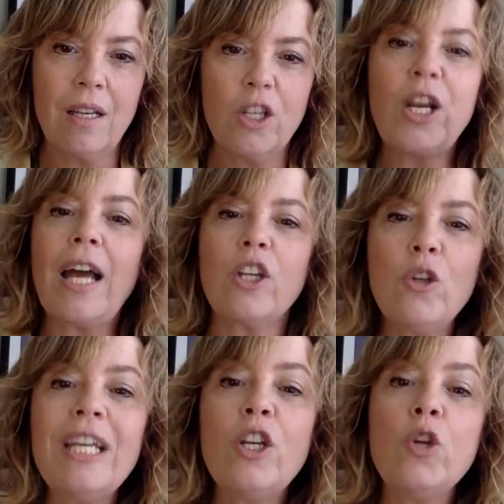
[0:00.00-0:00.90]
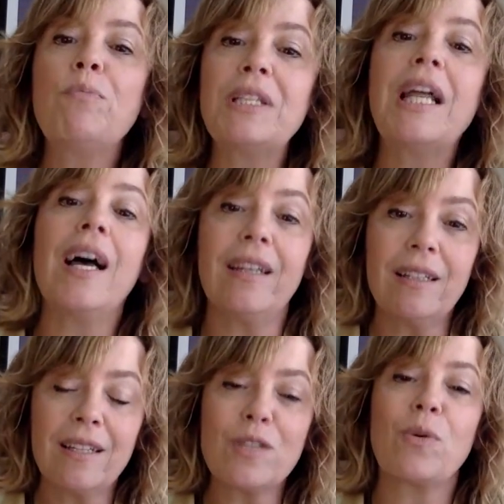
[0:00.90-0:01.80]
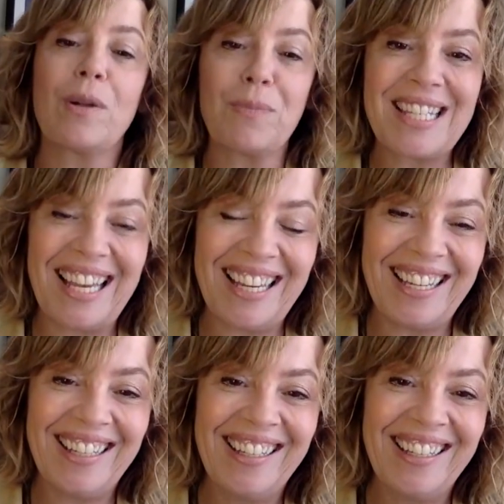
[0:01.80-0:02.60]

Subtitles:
You need new blood is what I'm saying.